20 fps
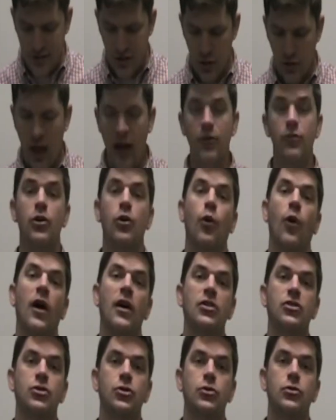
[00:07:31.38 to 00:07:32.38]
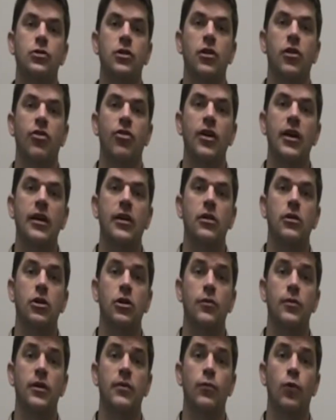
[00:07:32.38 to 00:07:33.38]
so that requires you to think a
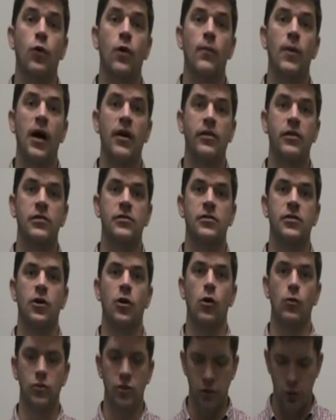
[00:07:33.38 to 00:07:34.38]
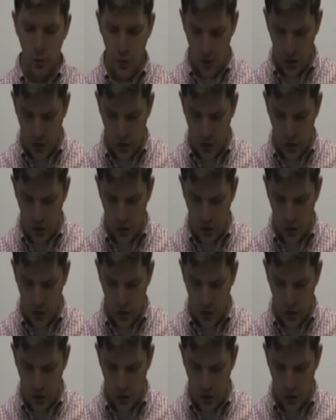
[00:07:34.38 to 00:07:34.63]
little bit more about this at home, to do a